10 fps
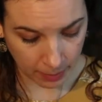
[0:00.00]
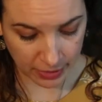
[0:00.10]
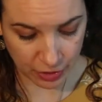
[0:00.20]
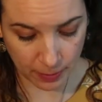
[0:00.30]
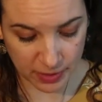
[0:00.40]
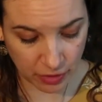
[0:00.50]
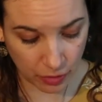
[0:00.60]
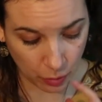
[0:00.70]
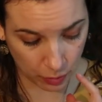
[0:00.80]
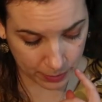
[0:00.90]
by Thomas
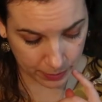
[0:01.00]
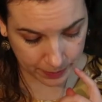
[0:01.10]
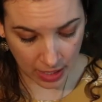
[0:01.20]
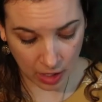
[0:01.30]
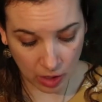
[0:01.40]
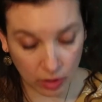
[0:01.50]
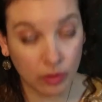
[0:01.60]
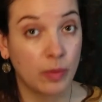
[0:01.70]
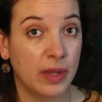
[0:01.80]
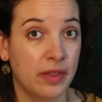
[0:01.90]
Thorpe,
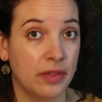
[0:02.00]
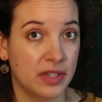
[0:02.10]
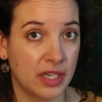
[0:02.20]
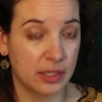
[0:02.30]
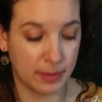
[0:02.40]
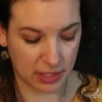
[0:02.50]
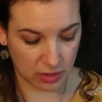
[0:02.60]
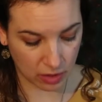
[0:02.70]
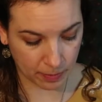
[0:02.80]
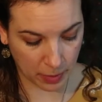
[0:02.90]
along with Shakespeare's
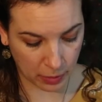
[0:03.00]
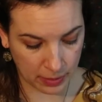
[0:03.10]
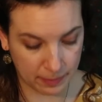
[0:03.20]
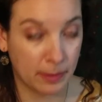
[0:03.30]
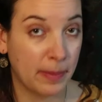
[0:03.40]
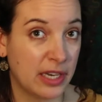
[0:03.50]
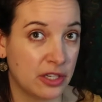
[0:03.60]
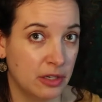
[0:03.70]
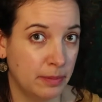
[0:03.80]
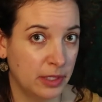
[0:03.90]
long poem The
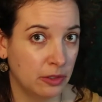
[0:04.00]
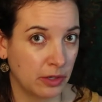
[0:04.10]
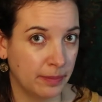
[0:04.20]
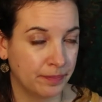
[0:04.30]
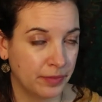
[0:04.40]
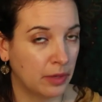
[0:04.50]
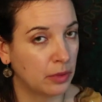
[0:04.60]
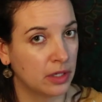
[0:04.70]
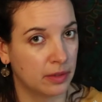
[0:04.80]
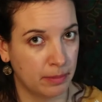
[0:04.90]
Passionate Pilgrim. They
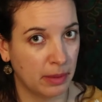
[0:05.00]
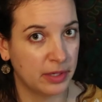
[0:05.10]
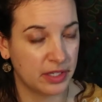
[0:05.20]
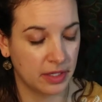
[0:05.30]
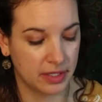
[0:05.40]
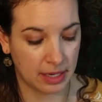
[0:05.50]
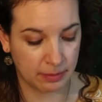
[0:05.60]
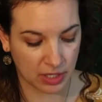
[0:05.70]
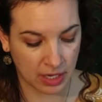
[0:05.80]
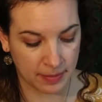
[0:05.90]
were published at the same
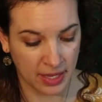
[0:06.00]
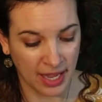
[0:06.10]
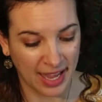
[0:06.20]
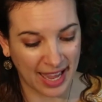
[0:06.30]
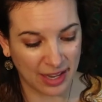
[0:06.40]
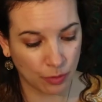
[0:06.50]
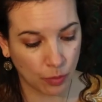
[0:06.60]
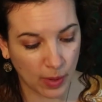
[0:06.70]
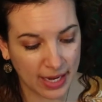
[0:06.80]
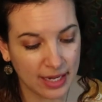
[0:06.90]
time. And
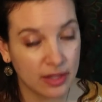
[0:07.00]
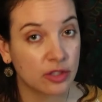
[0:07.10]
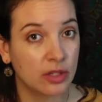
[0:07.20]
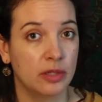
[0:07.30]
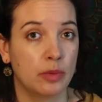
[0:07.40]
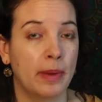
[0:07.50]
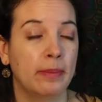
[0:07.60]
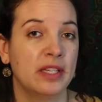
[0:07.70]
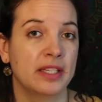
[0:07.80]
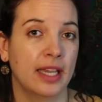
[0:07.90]
when the sonnets were
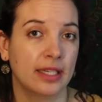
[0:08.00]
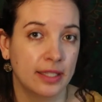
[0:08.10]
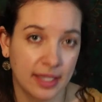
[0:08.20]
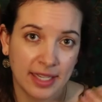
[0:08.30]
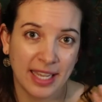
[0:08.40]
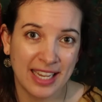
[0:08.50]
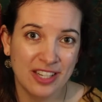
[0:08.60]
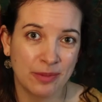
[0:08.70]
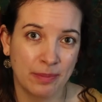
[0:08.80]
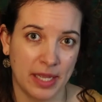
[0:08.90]
published they had a
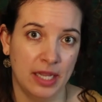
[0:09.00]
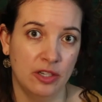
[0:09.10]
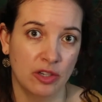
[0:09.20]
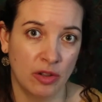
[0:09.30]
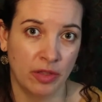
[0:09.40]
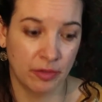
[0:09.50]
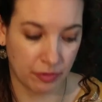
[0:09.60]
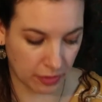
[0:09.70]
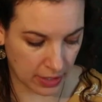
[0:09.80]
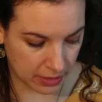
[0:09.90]
dedication page on the
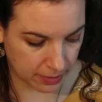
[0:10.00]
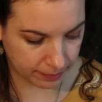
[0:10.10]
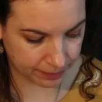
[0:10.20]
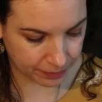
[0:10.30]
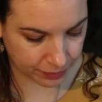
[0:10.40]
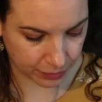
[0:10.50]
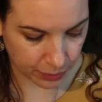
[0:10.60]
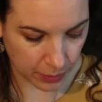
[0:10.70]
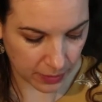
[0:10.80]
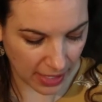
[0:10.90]
front.
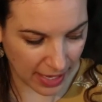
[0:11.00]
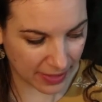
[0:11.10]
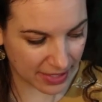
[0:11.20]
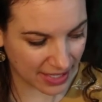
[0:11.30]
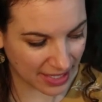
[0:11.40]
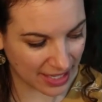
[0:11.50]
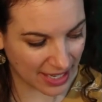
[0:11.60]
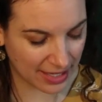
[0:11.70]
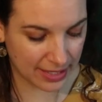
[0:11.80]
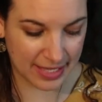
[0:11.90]
And the, ded
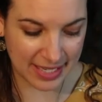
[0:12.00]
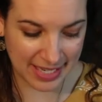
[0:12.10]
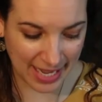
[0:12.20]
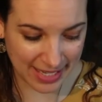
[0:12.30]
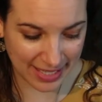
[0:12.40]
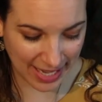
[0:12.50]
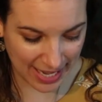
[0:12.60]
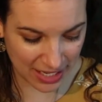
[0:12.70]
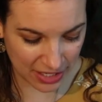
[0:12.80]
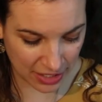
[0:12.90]
the
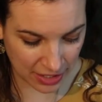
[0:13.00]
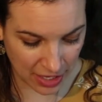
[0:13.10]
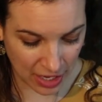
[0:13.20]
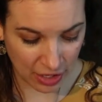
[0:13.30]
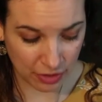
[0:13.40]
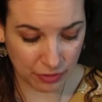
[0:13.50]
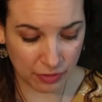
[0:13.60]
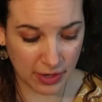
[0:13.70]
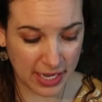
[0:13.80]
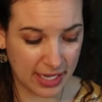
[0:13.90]
dedication
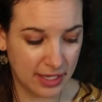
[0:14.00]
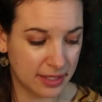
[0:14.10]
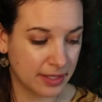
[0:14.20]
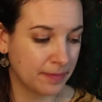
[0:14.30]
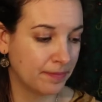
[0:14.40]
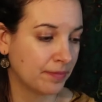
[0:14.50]
reads,